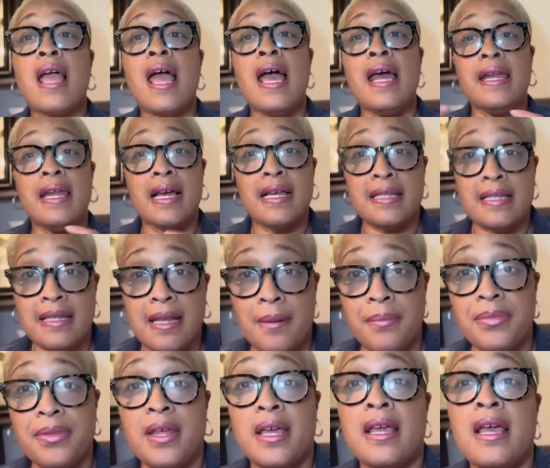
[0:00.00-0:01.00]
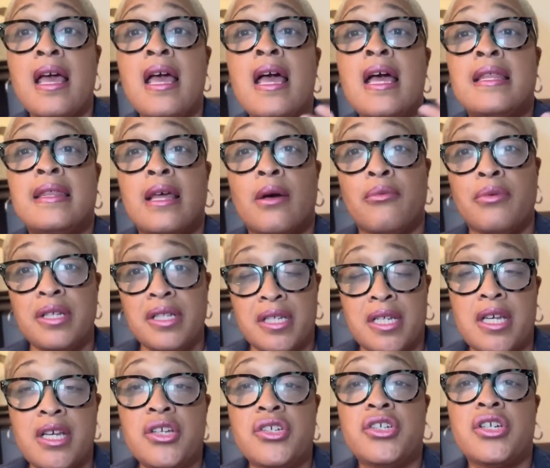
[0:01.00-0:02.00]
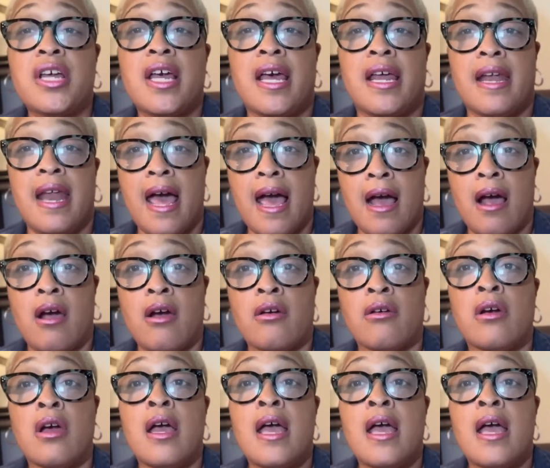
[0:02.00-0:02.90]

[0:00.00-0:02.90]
And that's something that we teach in our